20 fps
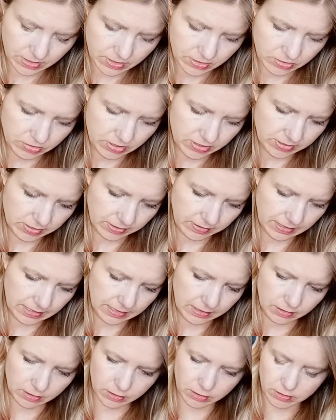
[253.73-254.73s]
She's a
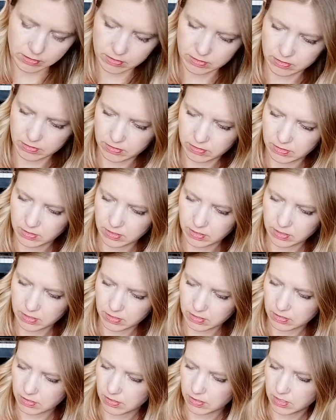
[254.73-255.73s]
little
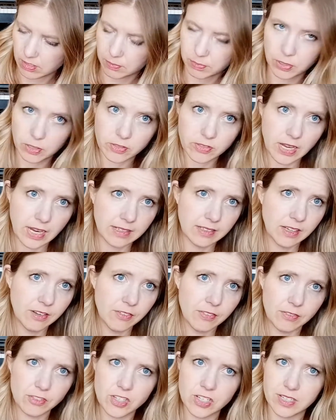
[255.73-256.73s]

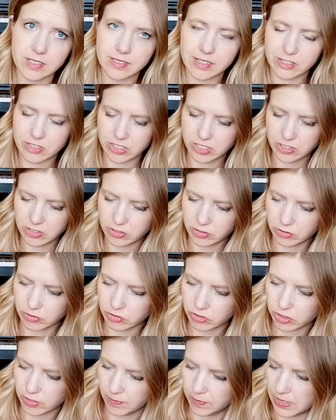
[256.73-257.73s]
protective, just as she
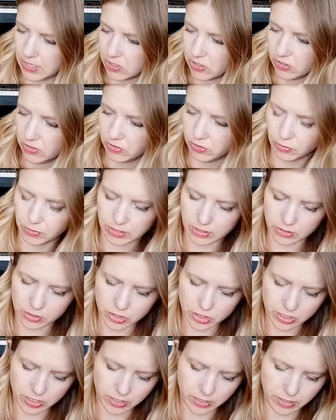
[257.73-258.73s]
should be. She's doing her
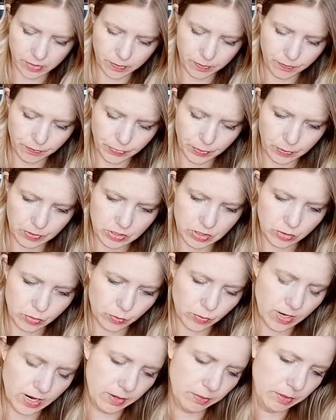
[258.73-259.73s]
job, which is
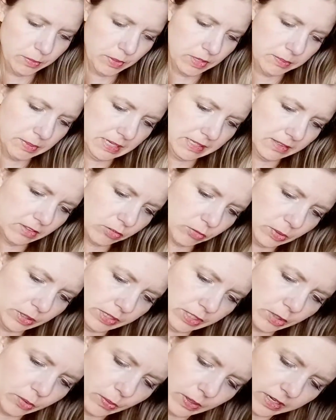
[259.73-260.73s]
why we want to make this really
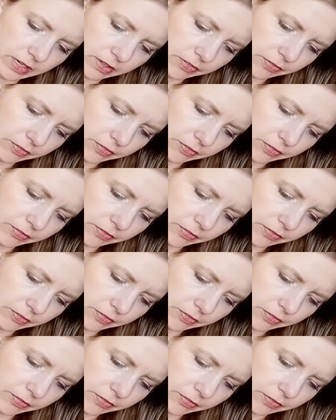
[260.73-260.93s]
quick